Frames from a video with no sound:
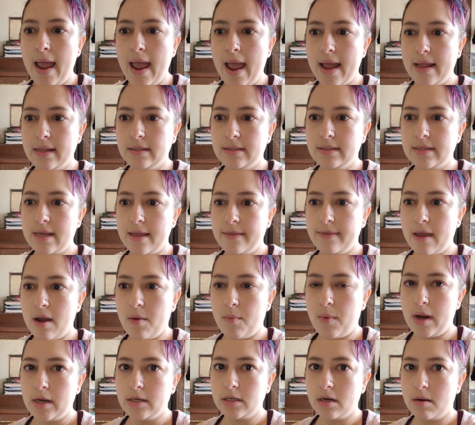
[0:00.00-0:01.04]
and set that
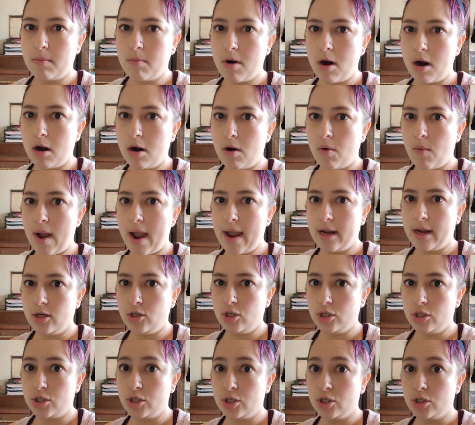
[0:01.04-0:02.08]
way, tomorrow I can
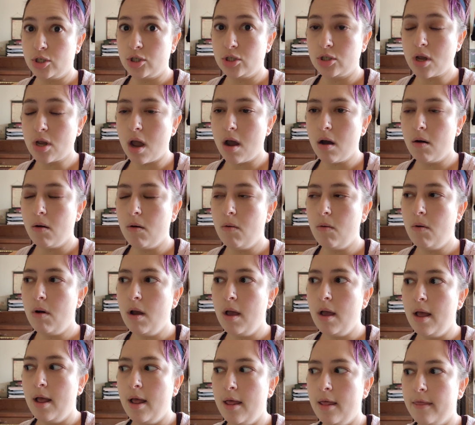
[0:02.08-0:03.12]
just sew.
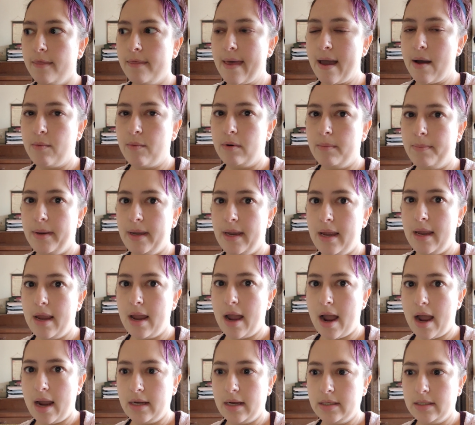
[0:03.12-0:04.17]
That would be
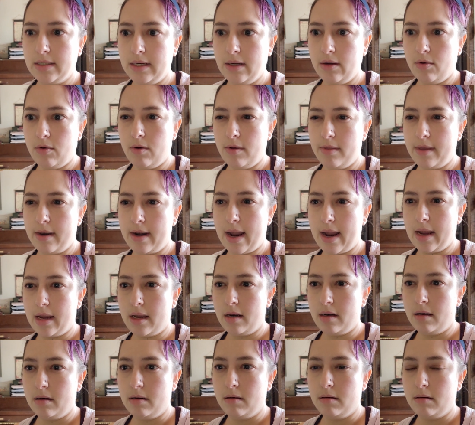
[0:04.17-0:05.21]
ideal, and then I
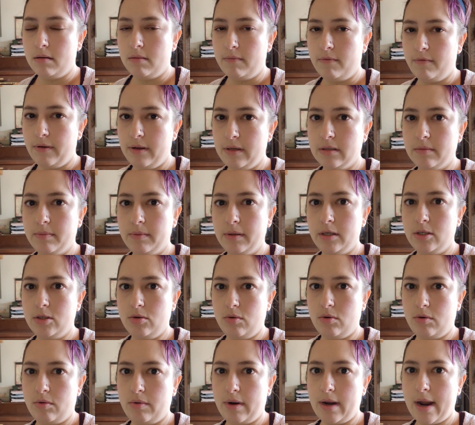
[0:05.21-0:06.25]
can feasibly
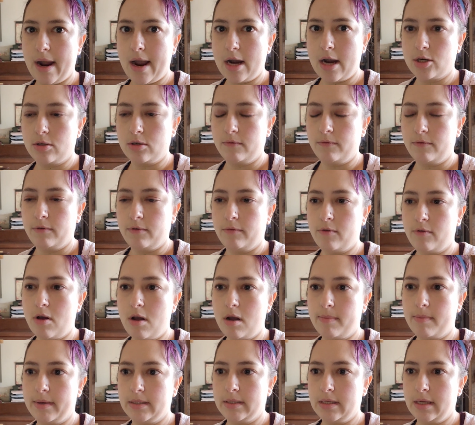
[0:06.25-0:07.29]
do a reaction for
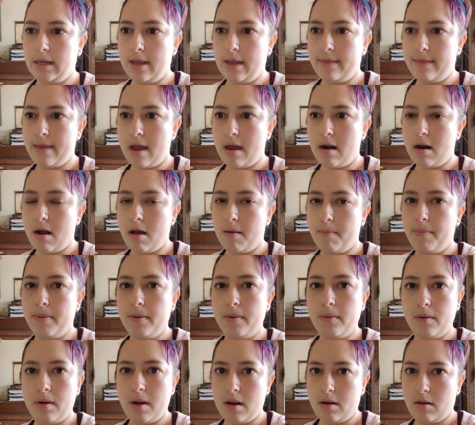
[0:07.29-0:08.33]
Vlogmas and get that up
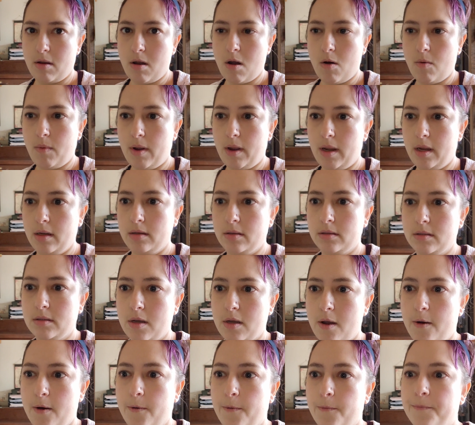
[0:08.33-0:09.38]
and going.
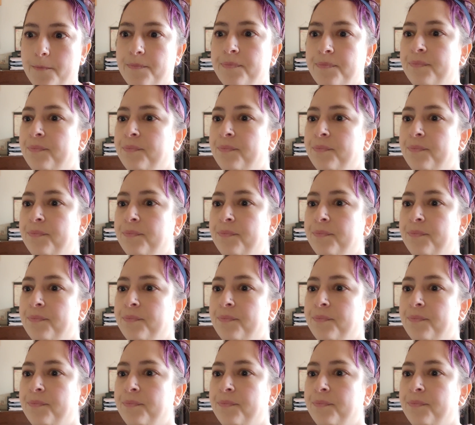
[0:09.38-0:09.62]
So